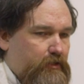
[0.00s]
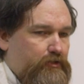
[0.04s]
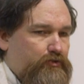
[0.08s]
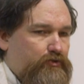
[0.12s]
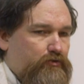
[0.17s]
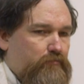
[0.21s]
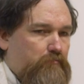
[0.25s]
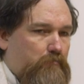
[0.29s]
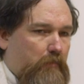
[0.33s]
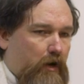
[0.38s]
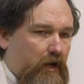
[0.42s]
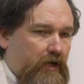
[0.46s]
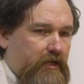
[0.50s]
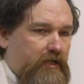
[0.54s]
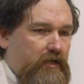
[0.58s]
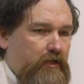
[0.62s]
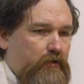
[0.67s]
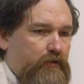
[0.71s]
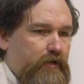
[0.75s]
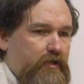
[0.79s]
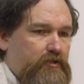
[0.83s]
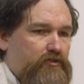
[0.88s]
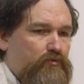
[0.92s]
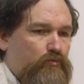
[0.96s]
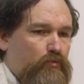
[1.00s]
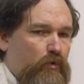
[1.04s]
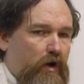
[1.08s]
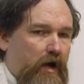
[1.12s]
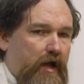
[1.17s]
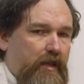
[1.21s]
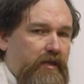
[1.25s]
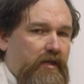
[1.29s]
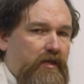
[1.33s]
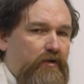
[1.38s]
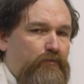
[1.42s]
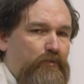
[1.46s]
to mark you as
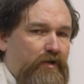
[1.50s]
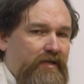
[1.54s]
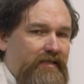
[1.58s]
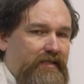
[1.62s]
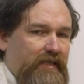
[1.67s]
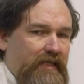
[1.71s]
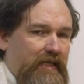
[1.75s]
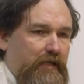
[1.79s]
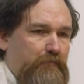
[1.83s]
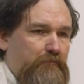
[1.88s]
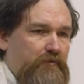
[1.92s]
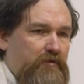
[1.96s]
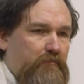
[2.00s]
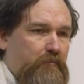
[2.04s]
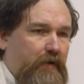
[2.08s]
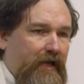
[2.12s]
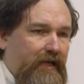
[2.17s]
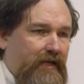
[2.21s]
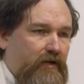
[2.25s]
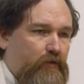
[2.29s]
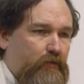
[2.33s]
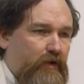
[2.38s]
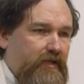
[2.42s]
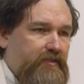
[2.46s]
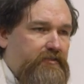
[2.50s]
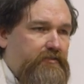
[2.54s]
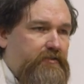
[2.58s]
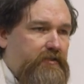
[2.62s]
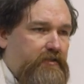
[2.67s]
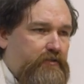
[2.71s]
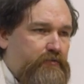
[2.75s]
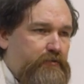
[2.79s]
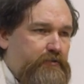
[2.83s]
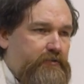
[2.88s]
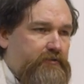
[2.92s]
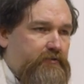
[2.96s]
one redeemed by Christ
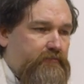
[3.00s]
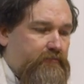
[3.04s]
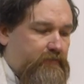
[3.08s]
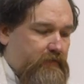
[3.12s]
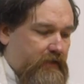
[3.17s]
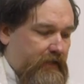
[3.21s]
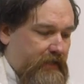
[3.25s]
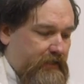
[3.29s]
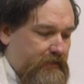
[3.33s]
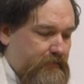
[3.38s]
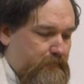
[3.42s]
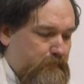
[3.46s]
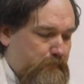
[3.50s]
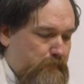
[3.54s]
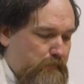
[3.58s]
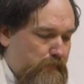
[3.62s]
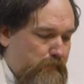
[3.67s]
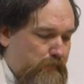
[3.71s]
the crucified.